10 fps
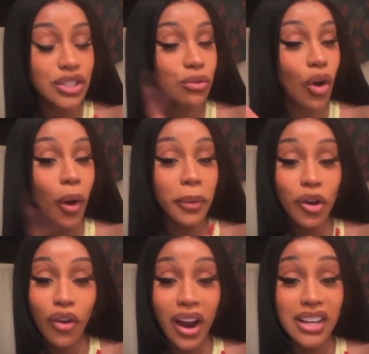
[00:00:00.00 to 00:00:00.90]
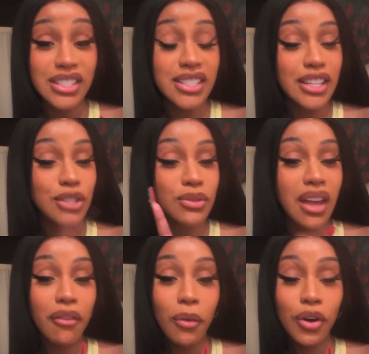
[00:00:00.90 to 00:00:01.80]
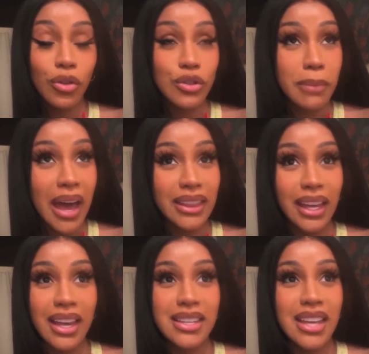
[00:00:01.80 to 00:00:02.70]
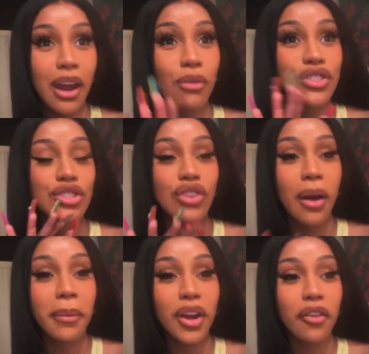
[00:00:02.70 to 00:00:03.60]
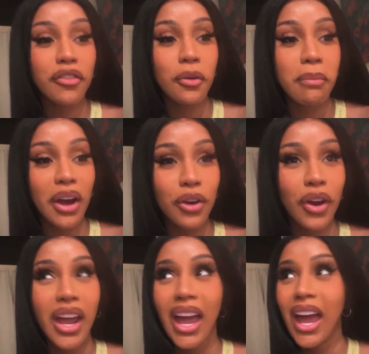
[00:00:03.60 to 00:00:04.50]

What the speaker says: She would call me crying. She said she was having one of those bad days, and I was just trying to make her feel better.